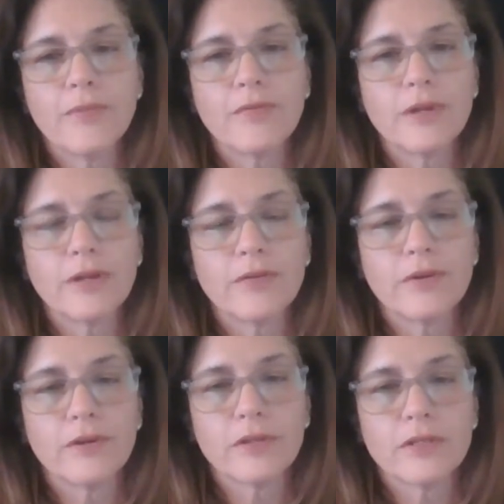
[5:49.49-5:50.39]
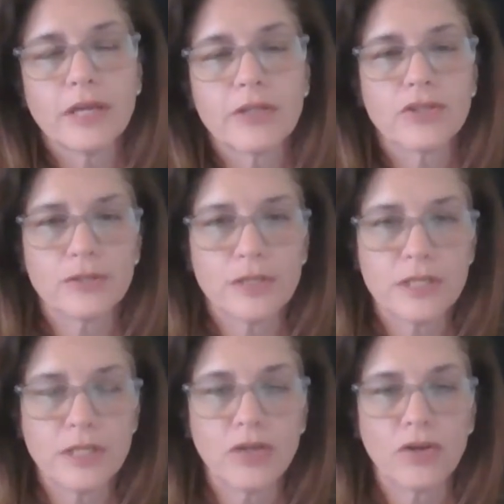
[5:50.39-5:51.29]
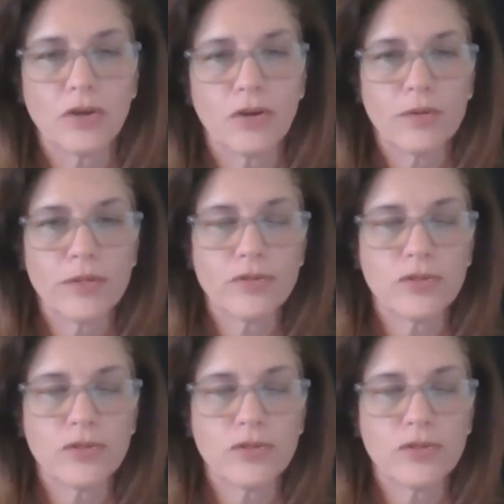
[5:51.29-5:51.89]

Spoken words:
of whatever the texture is that you're going